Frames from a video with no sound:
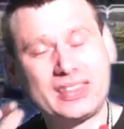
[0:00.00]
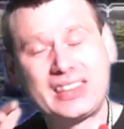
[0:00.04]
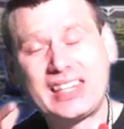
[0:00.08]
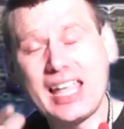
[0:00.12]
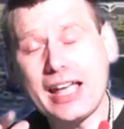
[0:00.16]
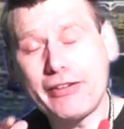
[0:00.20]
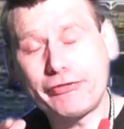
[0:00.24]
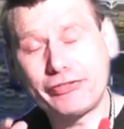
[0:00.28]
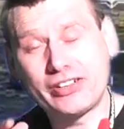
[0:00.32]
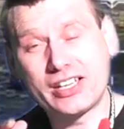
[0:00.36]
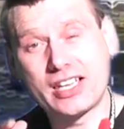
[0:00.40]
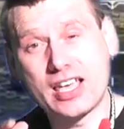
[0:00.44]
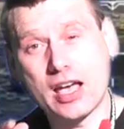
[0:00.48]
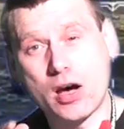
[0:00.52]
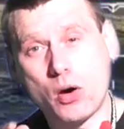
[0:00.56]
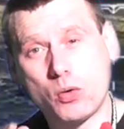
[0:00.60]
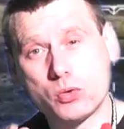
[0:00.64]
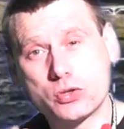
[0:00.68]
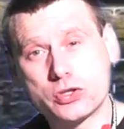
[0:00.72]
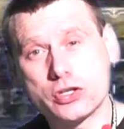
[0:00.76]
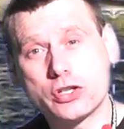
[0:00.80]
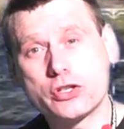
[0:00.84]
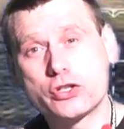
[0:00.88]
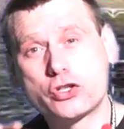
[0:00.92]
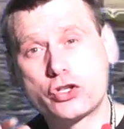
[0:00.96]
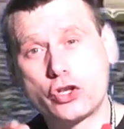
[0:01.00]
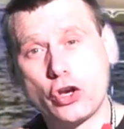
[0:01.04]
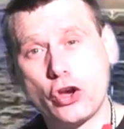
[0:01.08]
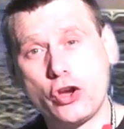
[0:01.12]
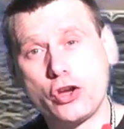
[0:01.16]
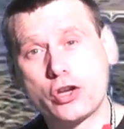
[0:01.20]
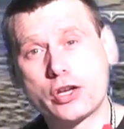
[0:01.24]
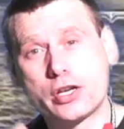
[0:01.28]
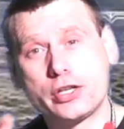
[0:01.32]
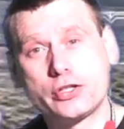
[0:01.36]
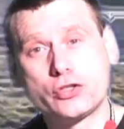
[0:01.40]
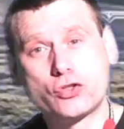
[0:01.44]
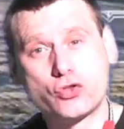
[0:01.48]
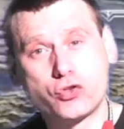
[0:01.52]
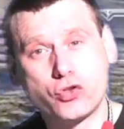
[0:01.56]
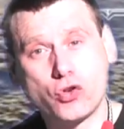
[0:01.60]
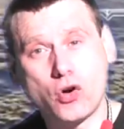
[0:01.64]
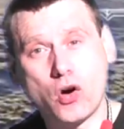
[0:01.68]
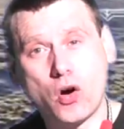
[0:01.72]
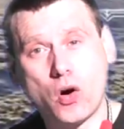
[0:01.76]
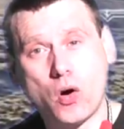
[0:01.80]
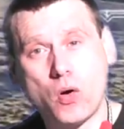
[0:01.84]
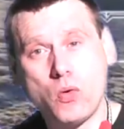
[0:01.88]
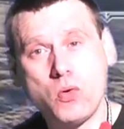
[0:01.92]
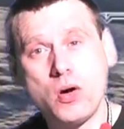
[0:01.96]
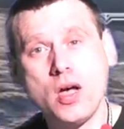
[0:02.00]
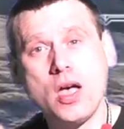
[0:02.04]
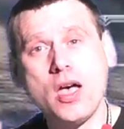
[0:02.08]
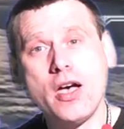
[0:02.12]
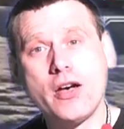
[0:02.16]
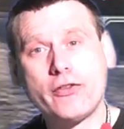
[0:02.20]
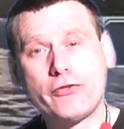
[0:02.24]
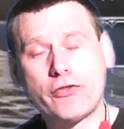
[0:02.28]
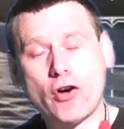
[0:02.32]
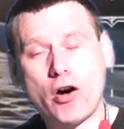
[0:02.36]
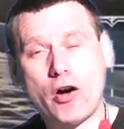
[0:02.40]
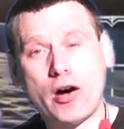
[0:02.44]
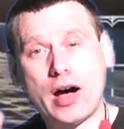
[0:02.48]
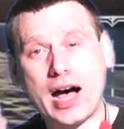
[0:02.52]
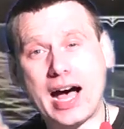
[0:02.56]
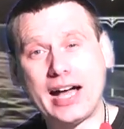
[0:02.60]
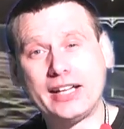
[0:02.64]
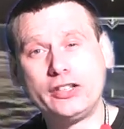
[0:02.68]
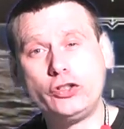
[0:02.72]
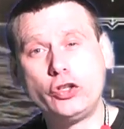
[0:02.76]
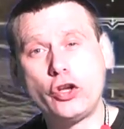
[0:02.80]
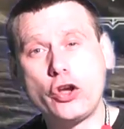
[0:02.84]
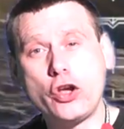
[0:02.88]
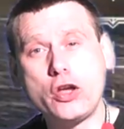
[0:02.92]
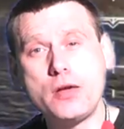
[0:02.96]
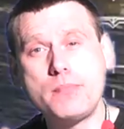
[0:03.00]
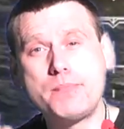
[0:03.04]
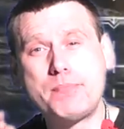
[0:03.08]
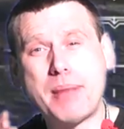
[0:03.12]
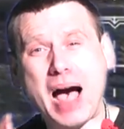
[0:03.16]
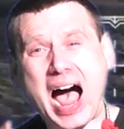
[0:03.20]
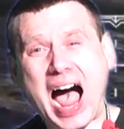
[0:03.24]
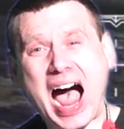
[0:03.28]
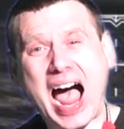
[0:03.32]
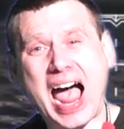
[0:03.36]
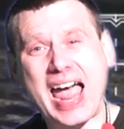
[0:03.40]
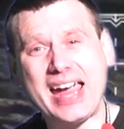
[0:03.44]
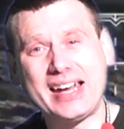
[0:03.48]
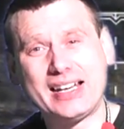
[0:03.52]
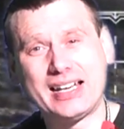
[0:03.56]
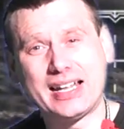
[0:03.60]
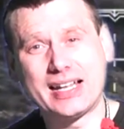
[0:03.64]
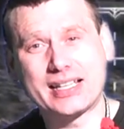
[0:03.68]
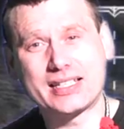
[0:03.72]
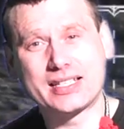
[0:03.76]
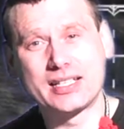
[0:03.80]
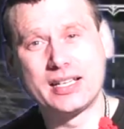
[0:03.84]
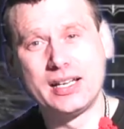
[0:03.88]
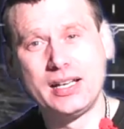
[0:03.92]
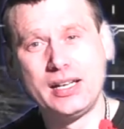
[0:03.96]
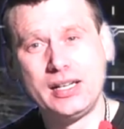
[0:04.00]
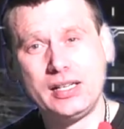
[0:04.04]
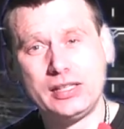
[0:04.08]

difficult to control for a new pilot.